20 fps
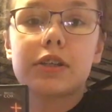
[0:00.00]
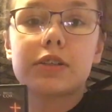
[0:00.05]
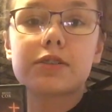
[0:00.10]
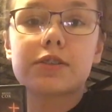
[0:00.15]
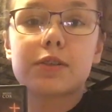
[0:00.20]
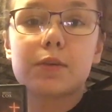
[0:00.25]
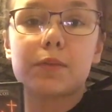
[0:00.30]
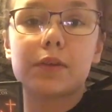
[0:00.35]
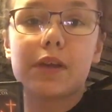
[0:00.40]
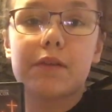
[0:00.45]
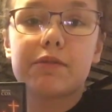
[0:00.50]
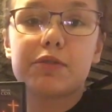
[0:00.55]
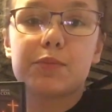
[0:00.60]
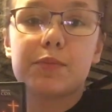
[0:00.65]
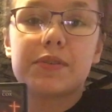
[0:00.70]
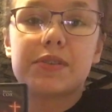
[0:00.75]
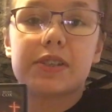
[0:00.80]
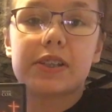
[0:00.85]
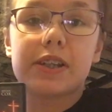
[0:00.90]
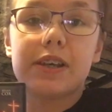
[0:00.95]
Someone gave it to
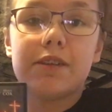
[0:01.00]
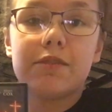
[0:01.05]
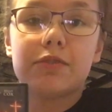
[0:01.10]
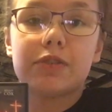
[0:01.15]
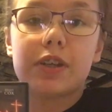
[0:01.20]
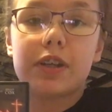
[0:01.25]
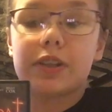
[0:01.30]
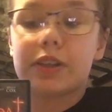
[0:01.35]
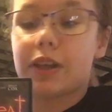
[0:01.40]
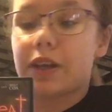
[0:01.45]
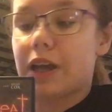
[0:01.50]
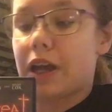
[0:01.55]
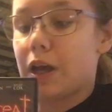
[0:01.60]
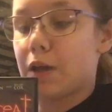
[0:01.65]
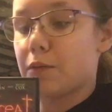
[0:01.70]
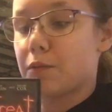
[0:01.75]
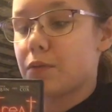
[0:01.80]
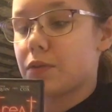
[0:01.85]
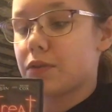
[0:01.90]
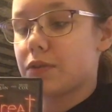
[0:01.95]
me as a gift, and
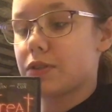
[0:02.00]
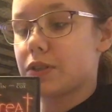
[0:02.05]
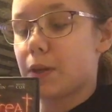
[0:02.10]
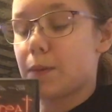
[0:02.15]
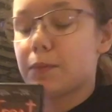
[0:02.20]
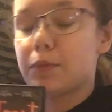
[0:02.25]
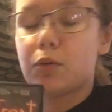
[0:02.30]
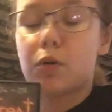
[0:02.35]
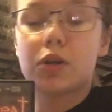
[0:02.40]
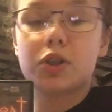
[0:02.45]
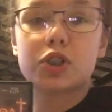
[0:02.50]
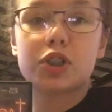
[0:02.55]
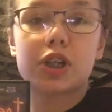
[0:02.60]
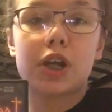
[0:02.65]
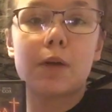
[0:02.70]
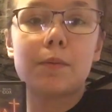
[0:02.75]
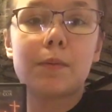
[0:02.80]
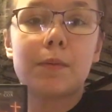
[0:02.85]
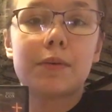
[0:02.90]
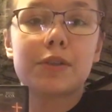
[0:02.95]
I was able to watch it a
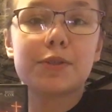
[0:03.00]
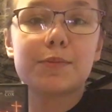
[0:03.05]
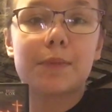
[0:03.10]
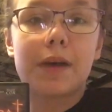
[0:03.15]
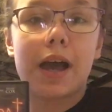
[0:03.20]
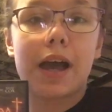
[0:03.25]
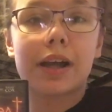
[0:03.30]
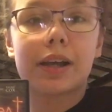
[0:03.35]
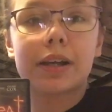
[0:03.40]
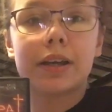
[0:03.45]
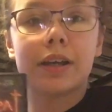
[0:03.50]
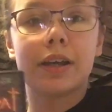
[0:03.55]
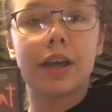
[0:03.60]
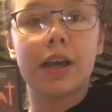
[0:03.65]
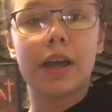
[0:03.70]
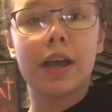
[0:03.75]
couple months back.